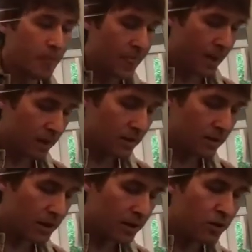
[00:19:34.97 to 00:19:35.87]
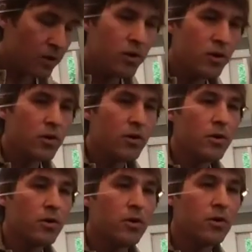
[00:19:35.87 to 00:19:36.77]
and let it
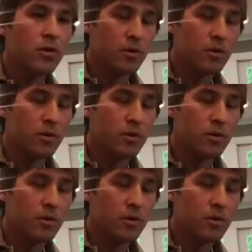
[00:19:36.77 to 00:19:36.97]
go.